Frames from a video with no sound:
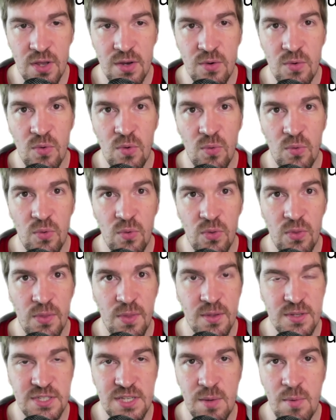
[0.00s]
done
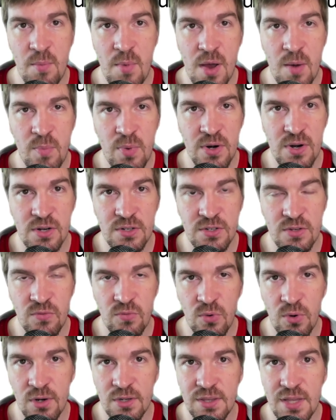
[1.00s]
the same amount of
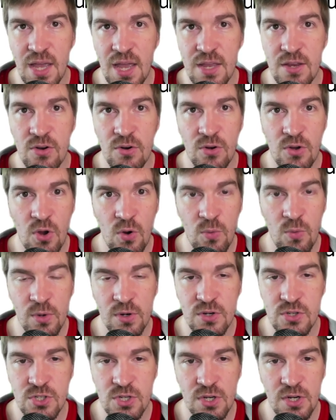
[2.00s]
productive work that your
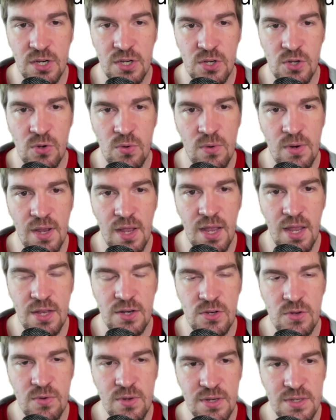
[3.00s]
coworkers are going to do,
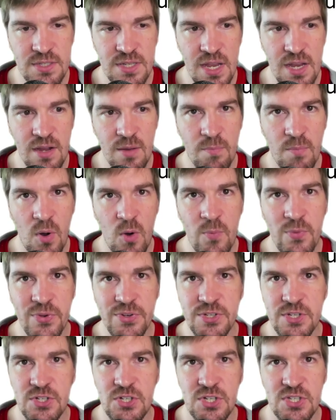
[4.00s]
and you can take a
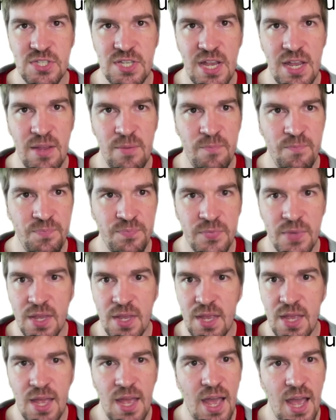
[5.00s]
moment to just say,
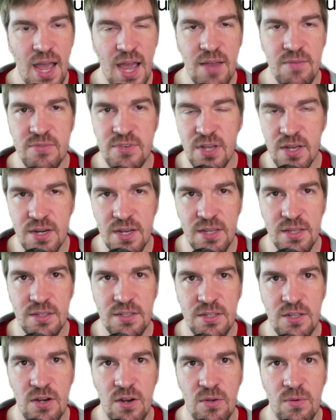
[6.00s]
I've done
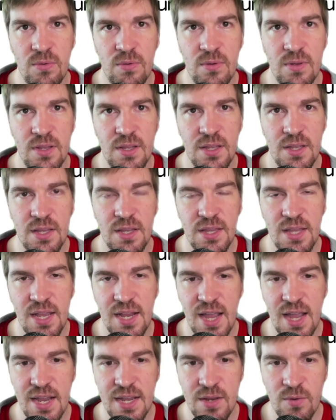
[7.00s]
it,
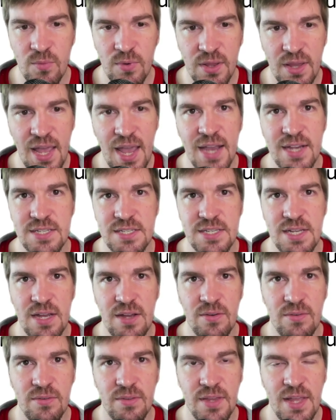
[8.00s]
like I can relax
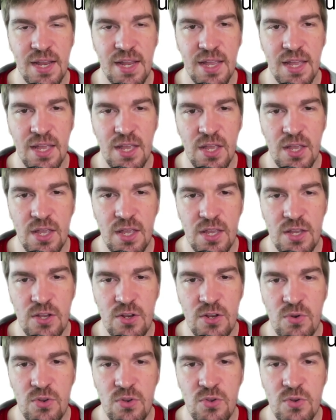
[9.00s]
now. Like
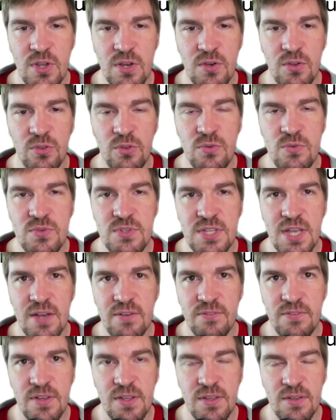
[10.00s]
you can lose
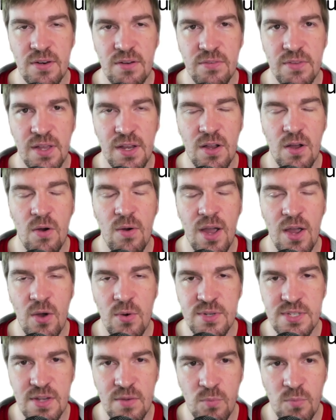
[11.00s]
that feeling of like, oh, I
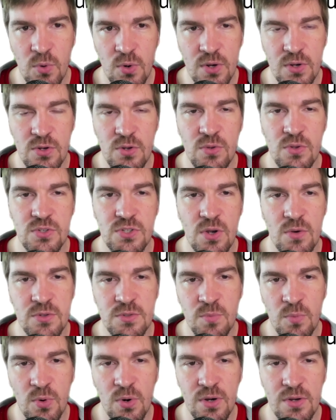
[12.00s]
always have more to do. There's
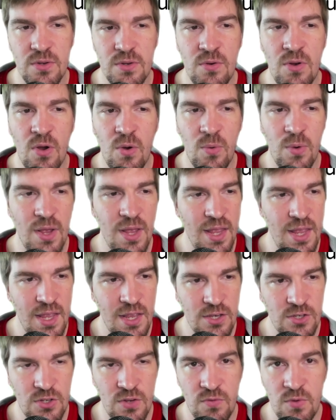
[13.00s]
always more.
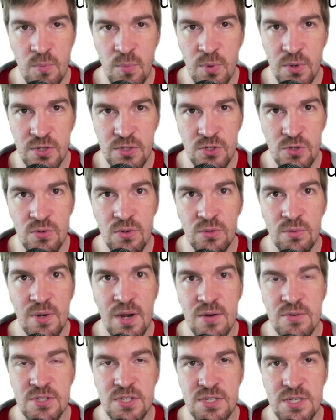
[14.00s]
If you put 2 to
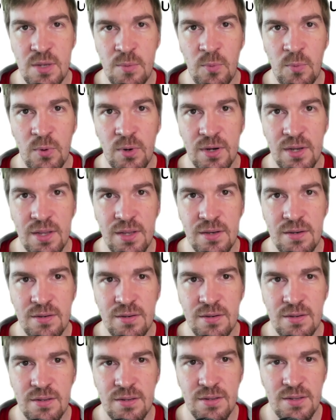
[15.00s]
3 hours of deep work
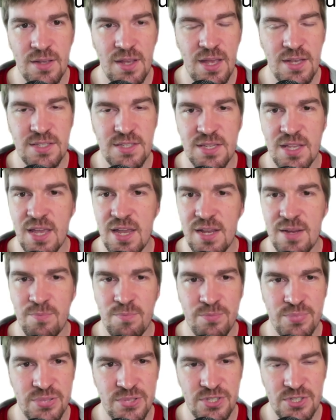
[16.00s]
in, it's
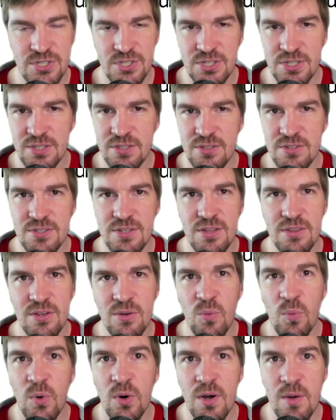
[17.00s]
like, there's
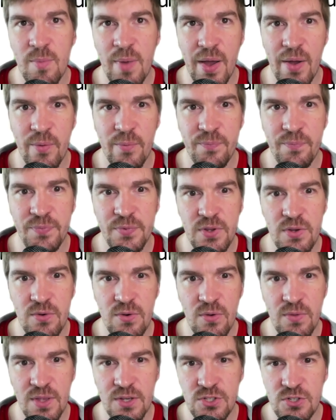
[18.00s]
nothing to worry about.
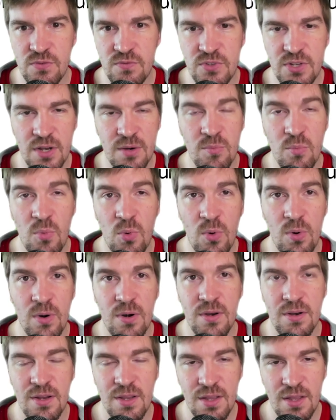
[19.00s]
You know that you've done
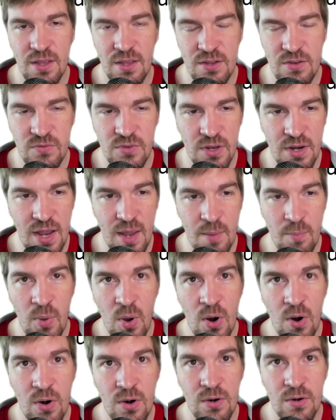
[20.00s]
more. You've done
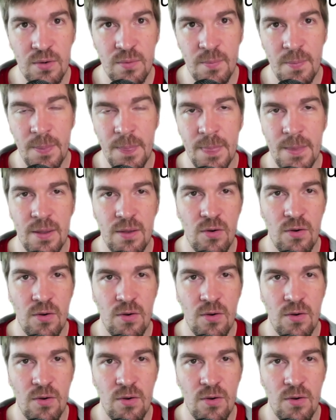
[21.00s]
at par